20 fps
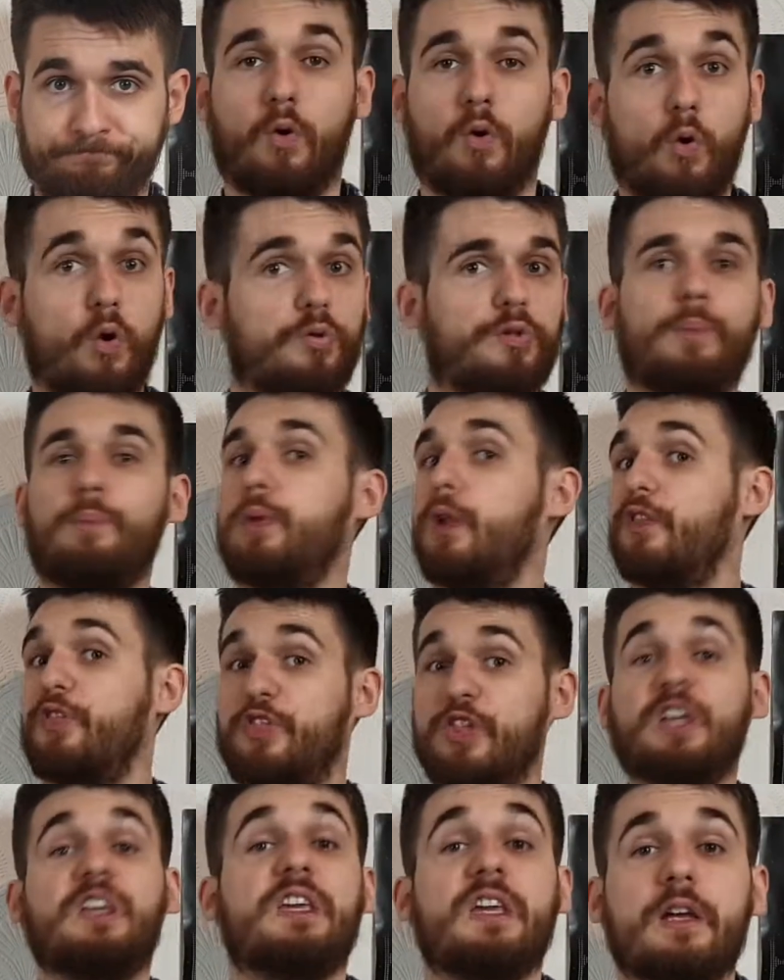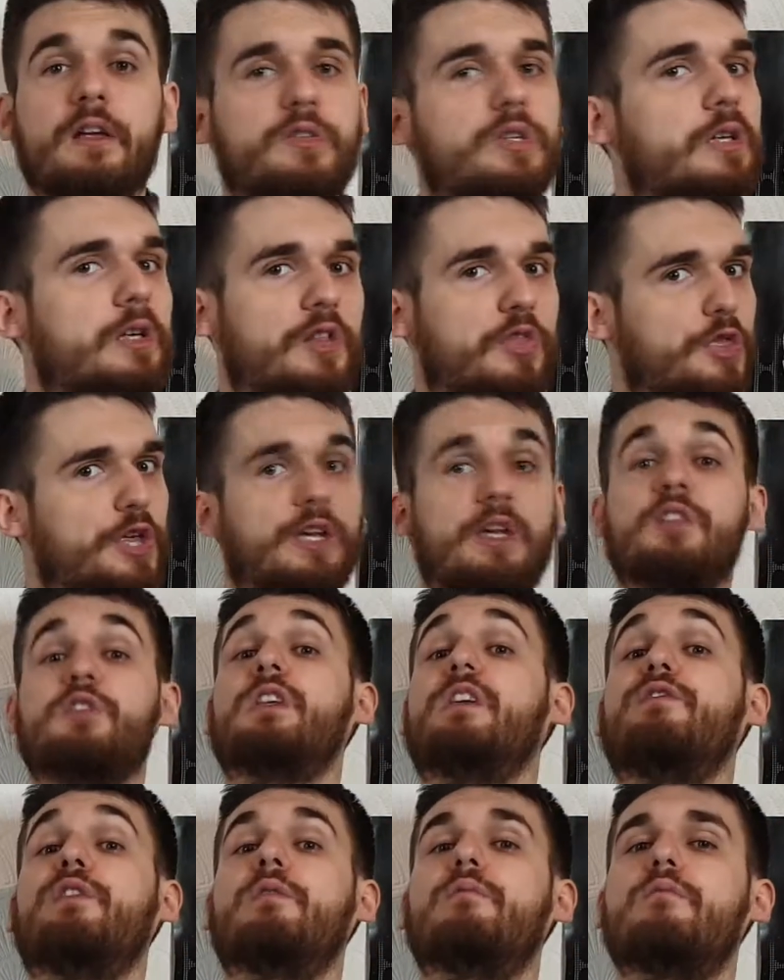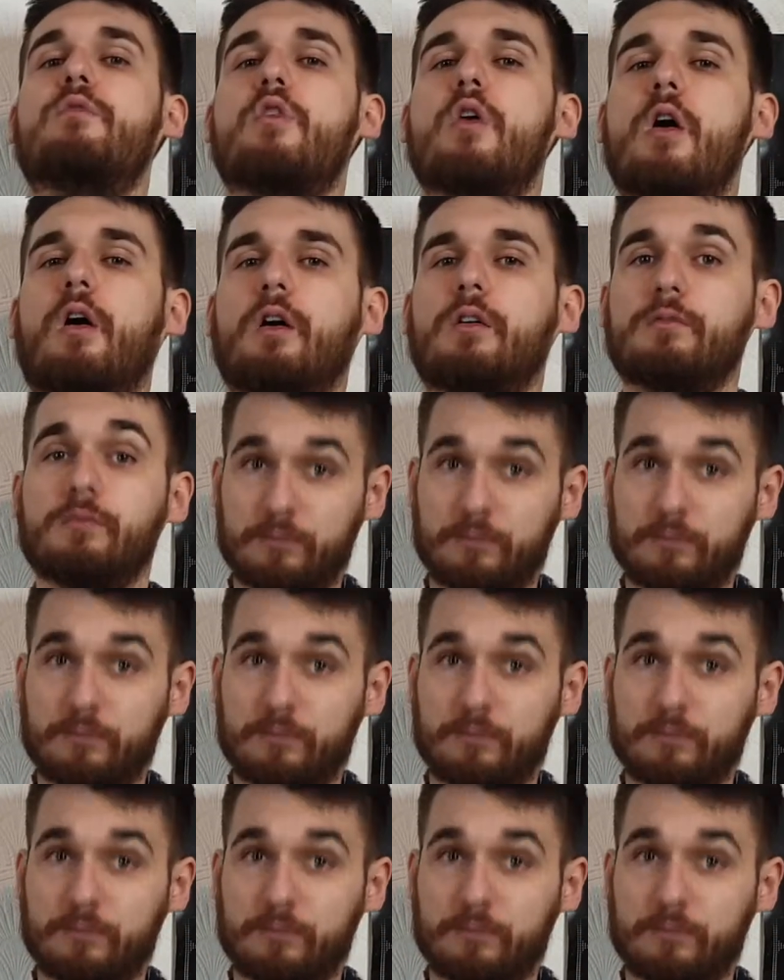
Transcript: Oh, the plot thickens and it thickens even more.